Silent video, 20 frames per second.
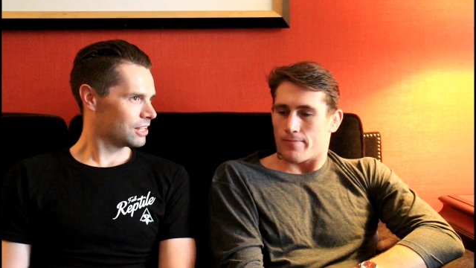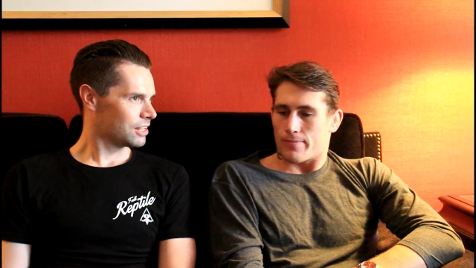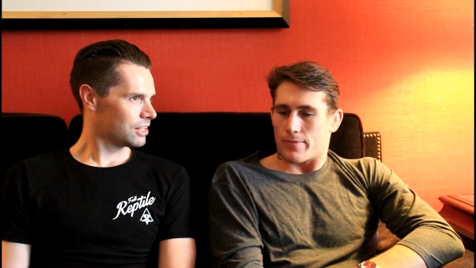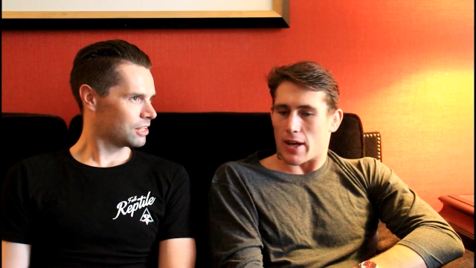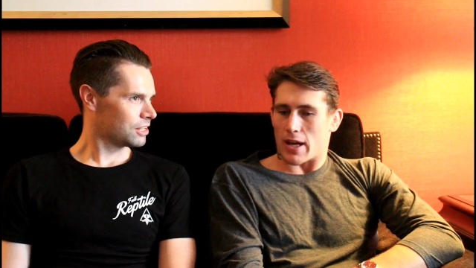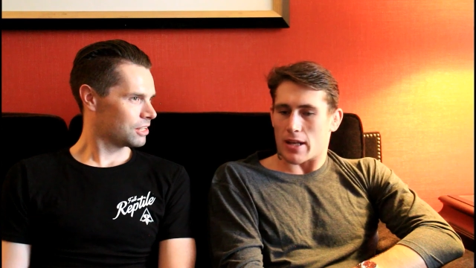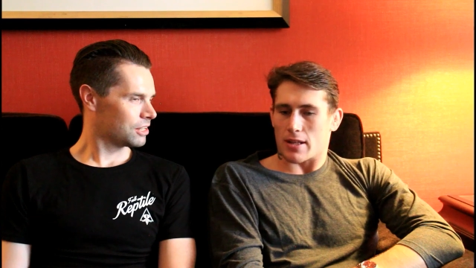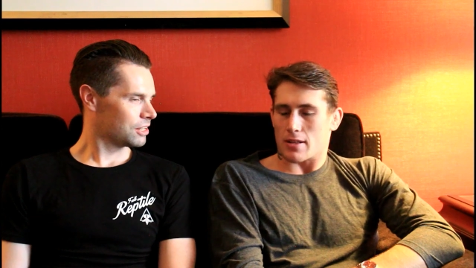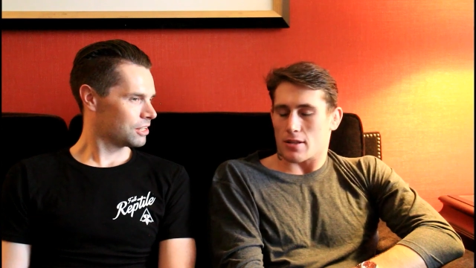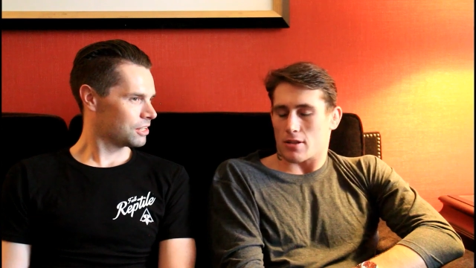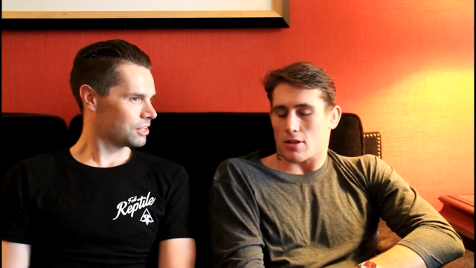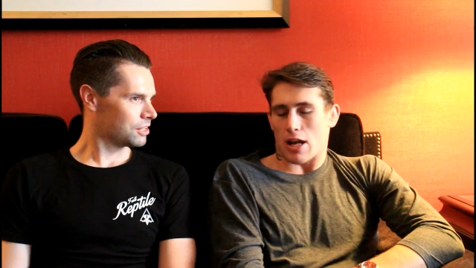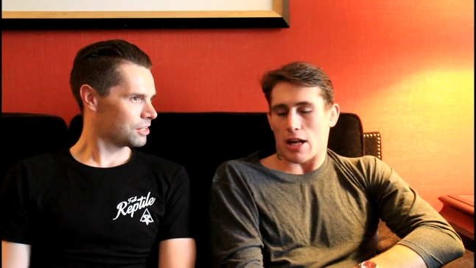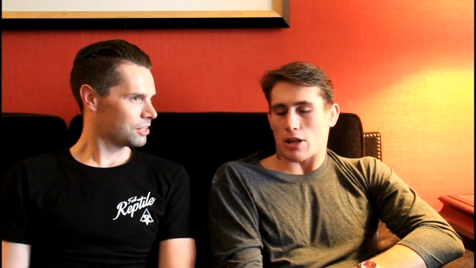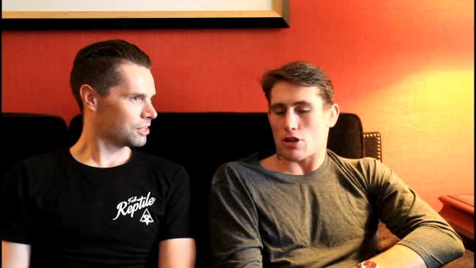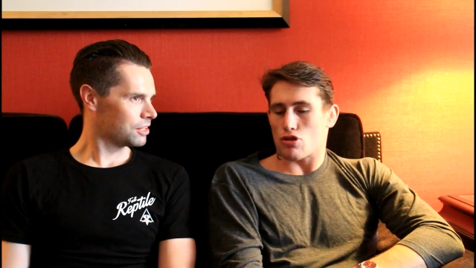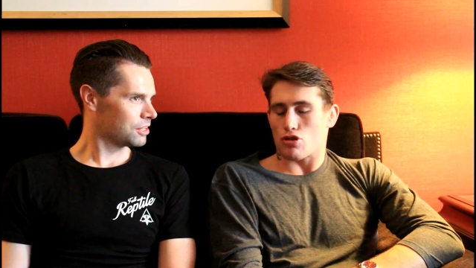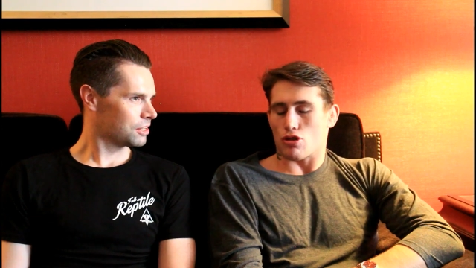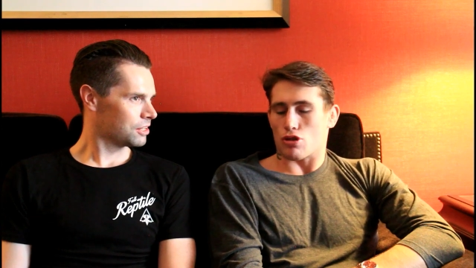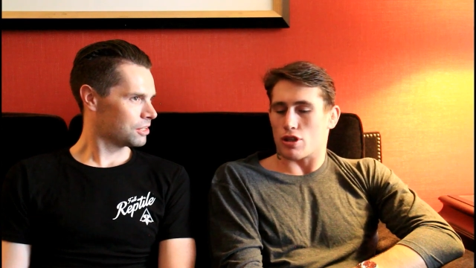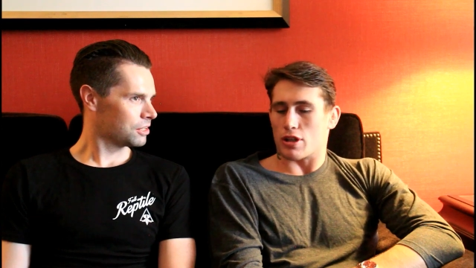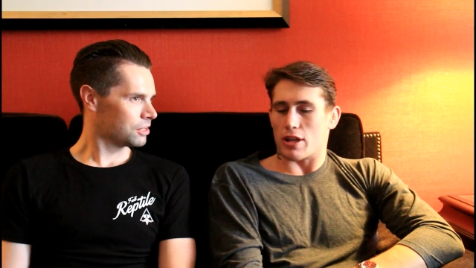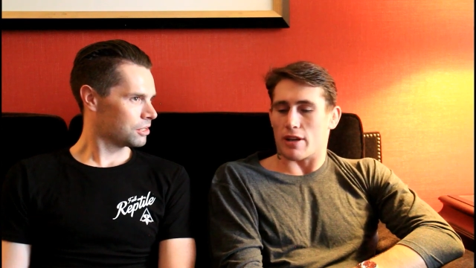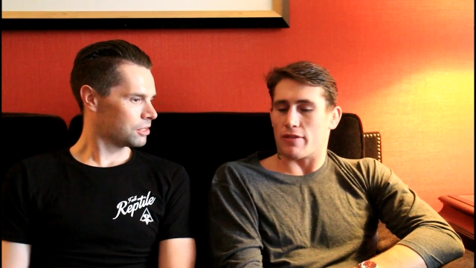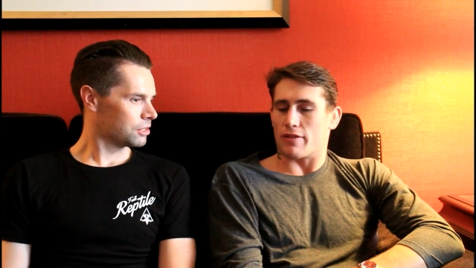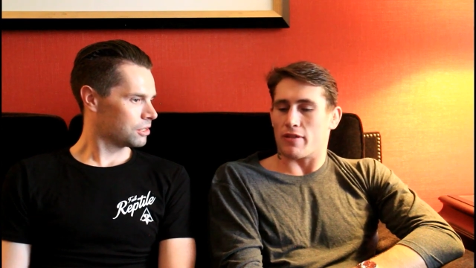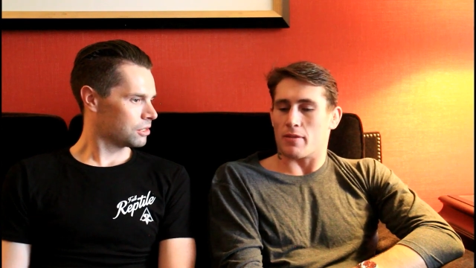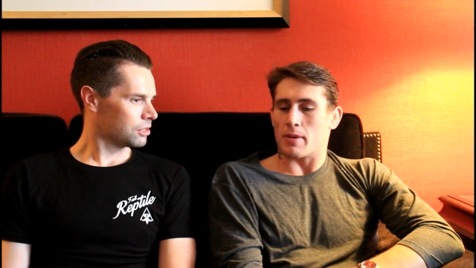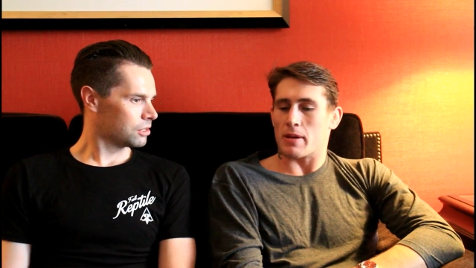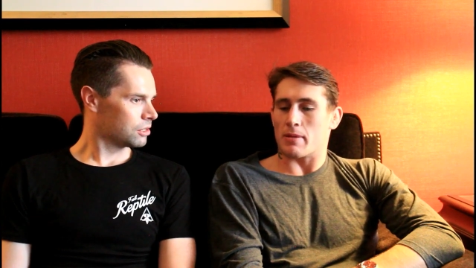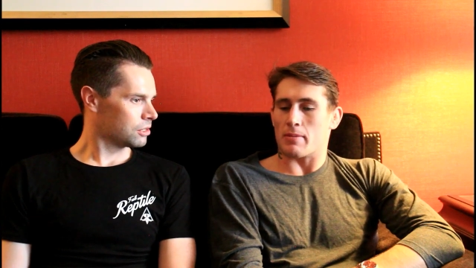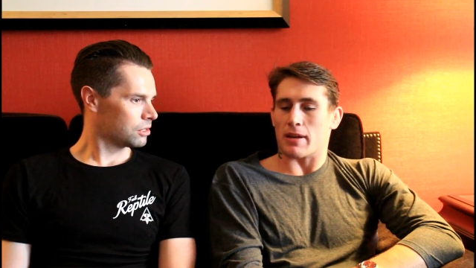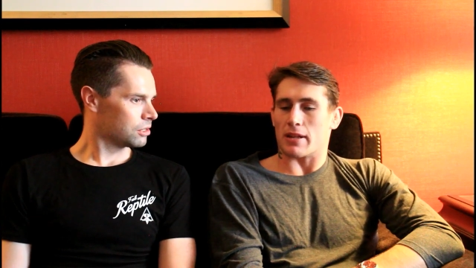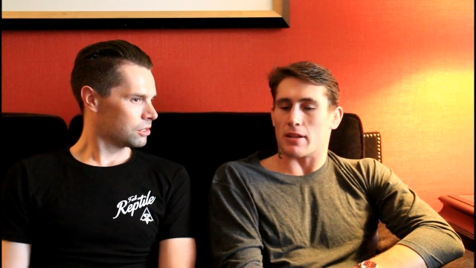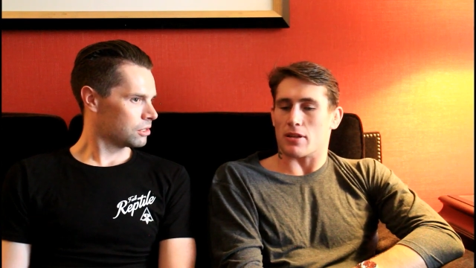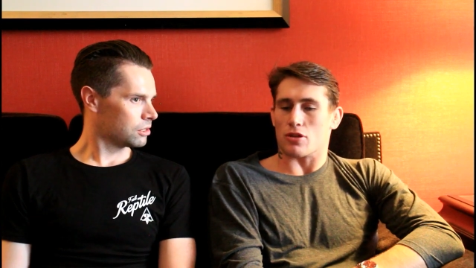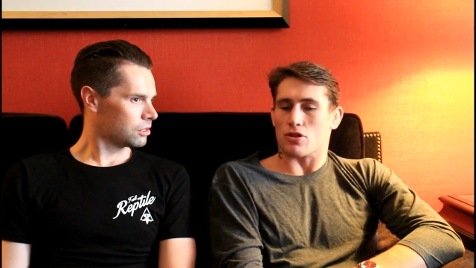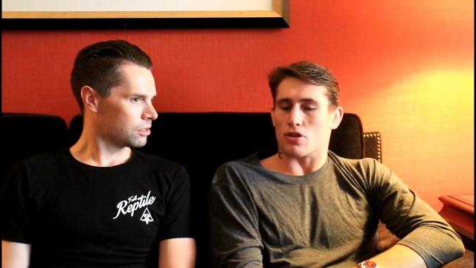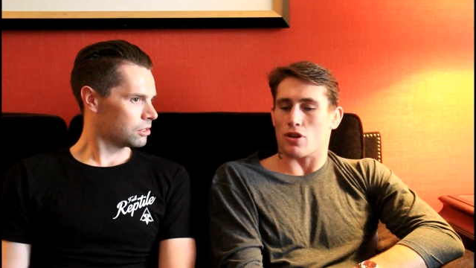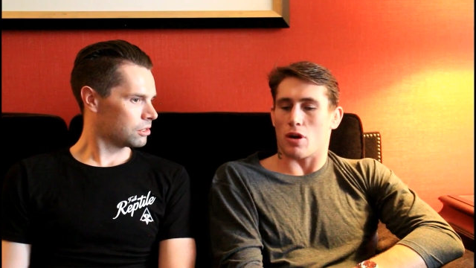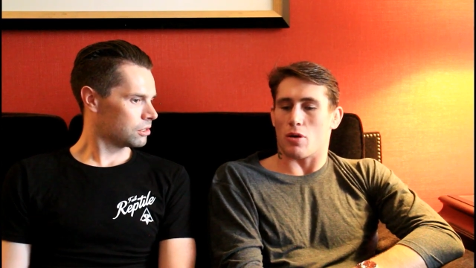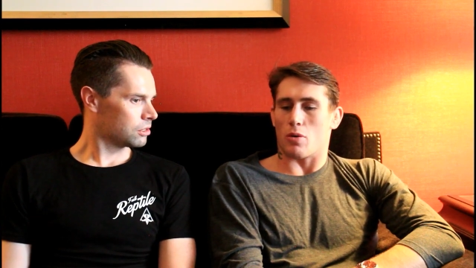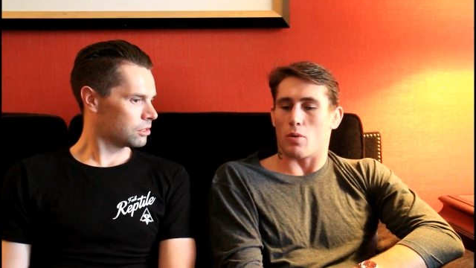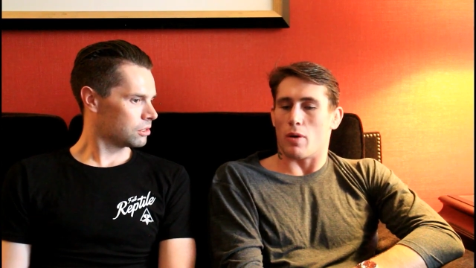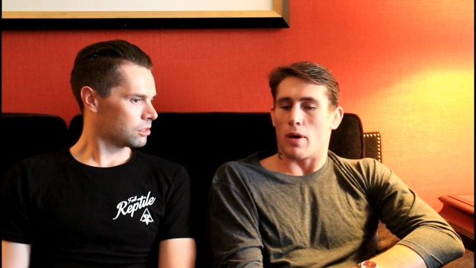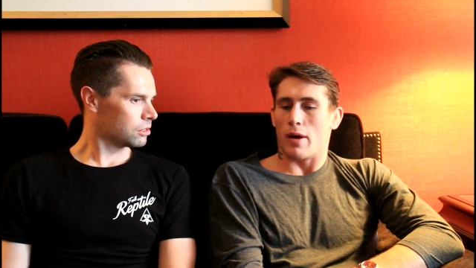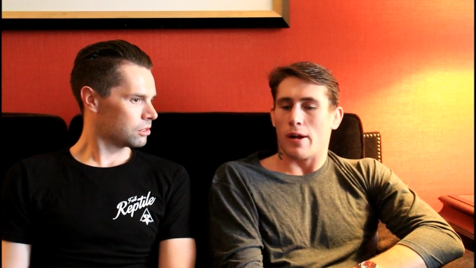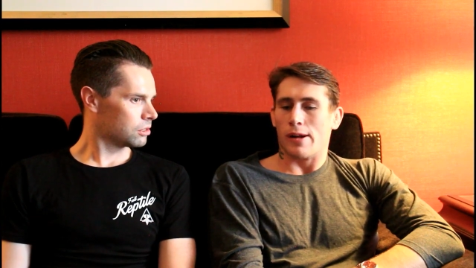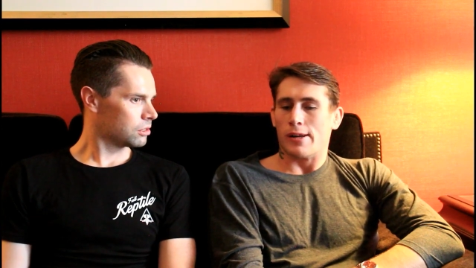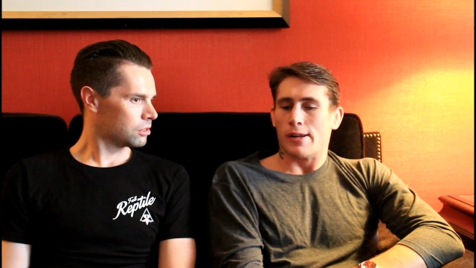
Speaker 1: that's that's just it for me, mate. There's no.